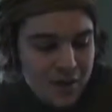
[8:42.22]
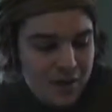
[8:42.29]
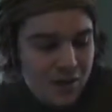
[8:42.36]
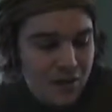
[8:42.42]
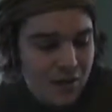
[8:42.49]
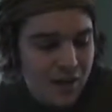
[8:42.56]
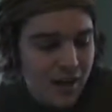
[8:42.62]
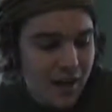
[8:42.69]

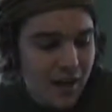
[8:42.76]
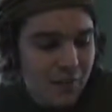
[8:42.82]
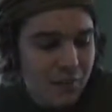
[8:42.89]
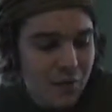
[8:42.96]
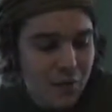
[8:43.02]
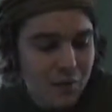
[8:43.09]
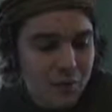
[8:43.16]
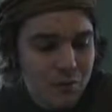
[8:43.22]
So yeah,
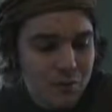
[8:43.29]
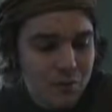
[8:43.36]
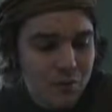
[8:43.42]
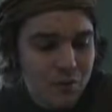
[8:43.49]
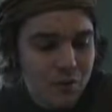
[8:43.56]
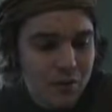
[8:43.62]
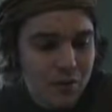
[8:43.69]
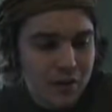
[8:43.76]
movie was
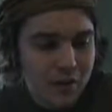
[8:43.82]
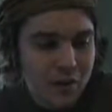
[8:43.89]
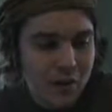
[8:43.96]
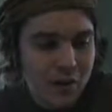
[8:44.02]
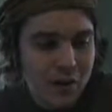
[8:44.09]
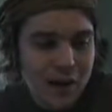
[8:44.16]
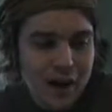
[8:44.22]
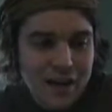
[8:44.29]
moving really
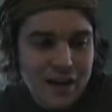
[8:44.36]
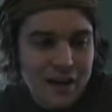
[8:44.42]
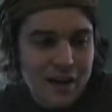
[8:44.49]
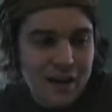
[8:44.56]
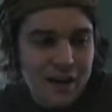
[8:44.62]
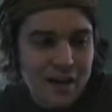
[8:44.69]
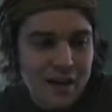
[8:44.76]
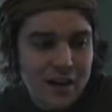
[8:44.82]
well.
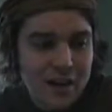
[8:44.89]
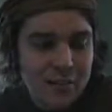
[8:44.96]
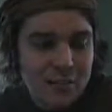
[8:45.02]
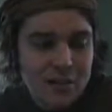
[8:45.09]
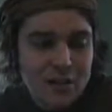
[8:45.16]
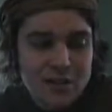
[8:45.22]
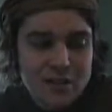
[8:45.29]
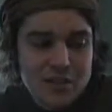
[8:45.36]

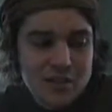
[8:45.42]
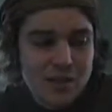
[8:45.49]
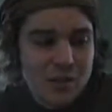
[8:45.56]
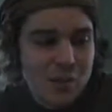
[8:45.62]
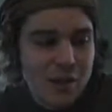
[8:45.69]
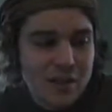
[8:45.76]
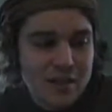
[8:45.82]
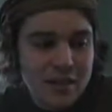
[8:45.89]
But then
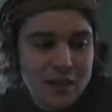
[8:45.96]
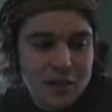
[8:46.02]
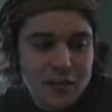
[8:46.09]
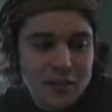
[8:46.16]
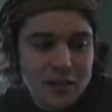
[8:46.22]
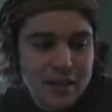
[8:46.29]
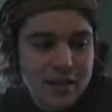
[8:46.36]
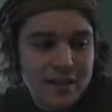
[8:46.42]
slowed way down
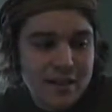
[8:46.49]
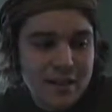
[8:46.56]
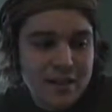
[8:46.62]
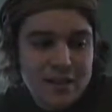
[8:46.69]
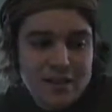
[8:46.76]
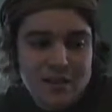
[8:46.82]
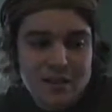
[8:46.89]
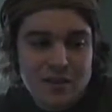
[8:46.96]
with Lake
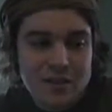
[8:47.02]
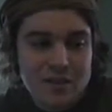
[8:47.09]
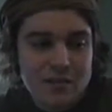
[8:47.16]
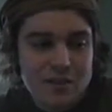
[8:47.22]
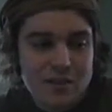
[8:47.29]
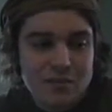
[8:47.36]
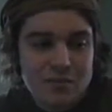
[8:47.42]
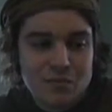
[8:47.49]
Town, and it
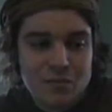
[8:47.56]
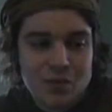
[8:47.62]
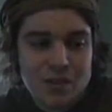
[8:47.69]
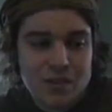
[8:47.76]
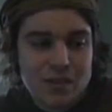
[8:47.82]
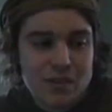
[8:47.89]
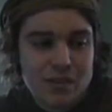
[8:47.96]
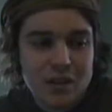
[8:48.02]
was
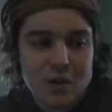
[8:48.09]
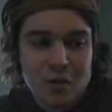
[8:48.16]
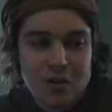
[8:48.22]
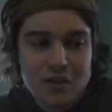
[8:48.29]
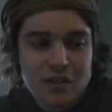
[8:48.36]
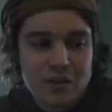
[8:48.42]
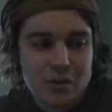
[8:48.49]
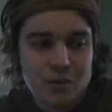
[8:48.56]
really slow
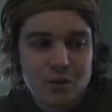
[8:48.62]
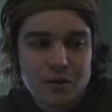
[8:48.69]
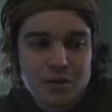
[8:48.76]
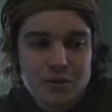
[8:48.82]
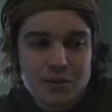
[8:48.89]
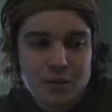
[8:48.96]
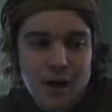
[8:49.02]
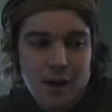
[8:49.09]
also with the
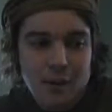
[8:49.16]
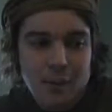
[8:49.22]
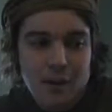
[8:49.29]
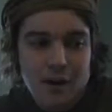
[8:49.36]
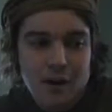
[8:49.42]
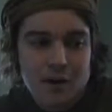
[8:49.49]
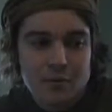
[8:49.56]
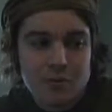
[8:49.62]
Smaug
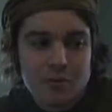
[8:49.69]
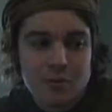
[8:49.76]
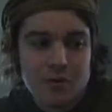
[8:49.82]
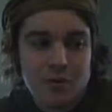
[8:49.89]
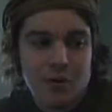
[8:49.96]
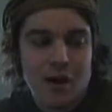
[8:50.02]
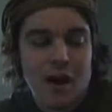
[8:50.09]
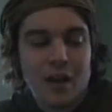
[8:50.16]
part. It was
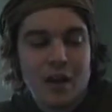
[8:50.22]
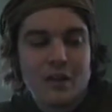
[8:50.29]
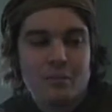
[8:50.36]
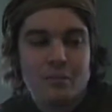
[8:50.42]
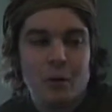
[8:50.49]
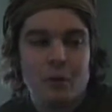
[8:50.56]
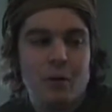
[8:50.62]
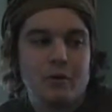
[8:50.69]
cool. I liked
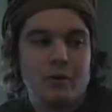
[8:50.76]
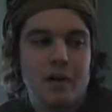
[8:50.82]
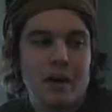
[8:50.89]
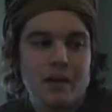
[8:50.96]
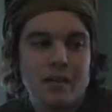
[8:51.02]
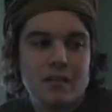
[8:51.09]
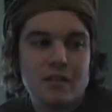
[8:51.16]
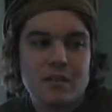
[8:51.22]
Bilbo
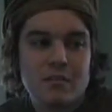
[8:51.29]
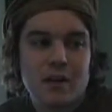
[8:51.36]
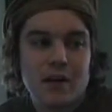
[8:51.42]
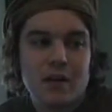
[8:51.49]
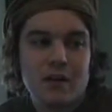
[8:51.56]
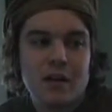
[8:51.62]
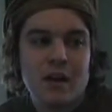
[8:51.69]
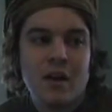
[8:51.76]
talking to
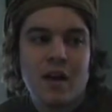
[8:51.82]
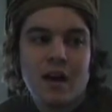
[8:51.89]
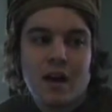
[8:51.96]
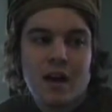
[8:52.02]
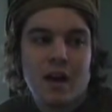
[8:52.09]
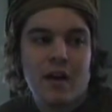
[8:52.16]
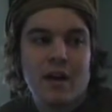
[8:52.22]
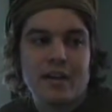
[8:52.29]
Smaug,
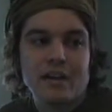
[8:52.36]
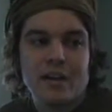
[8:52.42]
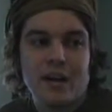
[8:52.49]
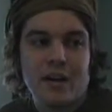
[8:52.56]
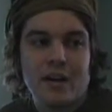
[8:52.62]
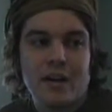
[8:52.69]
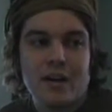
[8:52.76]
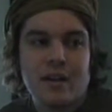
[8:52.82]
and I liked
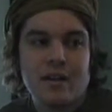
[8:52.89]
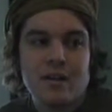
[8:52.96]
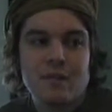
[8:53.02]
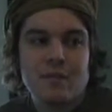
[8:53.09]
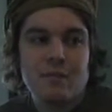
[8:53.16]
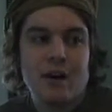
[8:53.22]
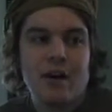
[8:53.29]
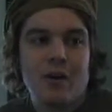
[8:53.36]
how like
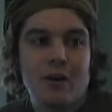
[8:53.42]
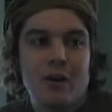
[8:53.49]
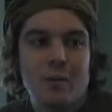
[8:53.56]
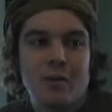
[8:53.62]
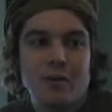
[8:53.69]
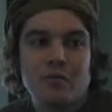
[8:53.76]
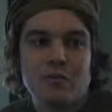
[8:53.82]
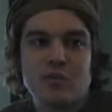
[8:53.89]
Smaug
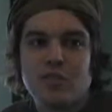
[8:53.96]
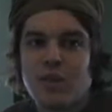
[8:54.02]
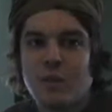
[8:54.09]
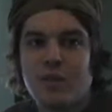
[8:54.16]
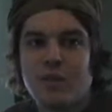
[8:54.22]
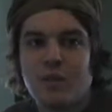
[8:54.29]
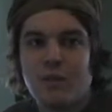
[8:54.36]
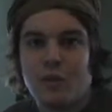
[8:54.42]
almost was so
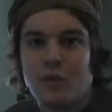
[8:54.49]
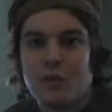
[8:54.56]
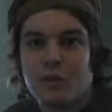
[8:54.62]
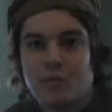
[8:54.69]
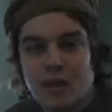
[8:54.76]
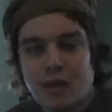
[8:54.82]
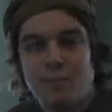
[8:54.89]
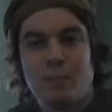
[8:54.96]
evil that he
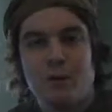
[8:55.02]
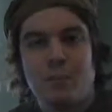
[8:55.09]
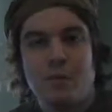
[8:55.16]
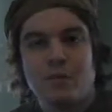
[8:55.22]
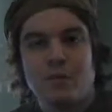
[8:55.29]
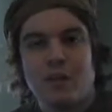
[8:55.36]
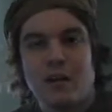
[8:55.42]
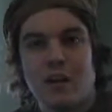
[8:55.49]
made
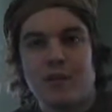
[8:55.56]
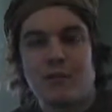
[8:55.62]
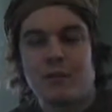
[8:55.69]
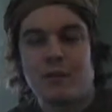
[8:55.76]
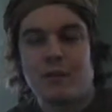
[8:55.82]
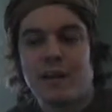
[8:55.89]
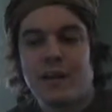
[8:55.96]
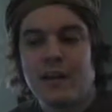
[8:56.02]
Bilbo take off
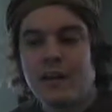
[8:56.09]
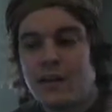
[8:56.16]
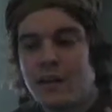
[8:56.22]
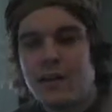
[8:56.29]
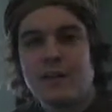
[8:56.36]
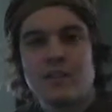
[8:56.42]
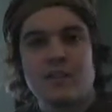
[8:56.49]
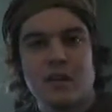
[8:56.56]
the ring.
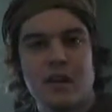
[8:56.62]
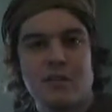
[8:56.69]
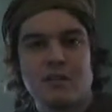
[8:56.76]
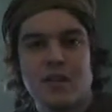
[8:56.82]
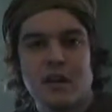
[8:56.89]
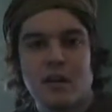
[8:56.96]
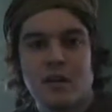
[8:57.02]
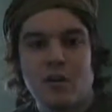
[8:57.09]
So that was
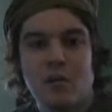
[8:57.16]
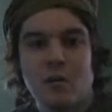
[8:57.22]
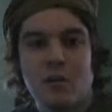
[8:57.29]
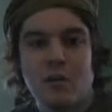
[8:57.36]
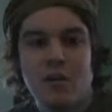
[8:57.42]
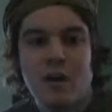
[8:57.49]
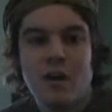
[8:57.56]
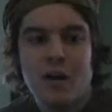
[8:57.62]
kind of
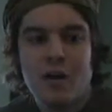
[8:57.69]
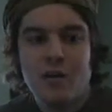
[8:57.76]
cool.